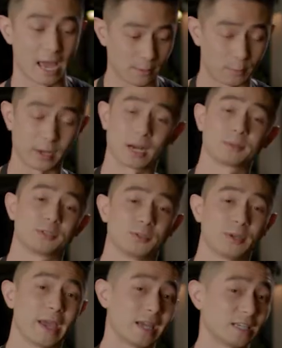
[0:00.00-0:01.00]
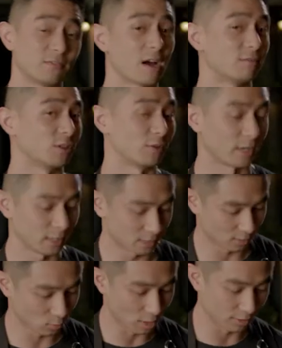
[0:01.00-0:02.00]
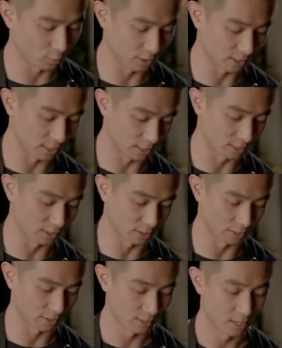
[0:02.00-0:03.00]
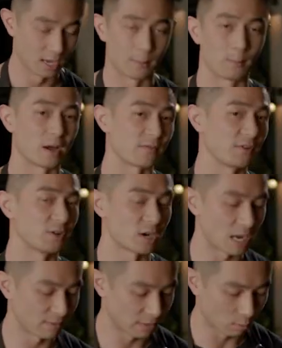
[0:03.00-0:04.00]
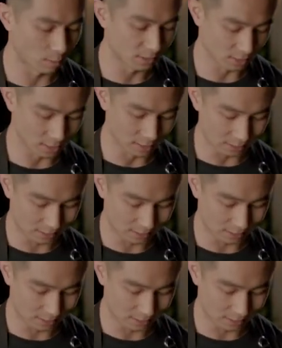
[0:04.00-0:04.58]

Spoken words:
and bring it up to 85 degrees while you're whisking and stirring. But if you don't have a thermometer,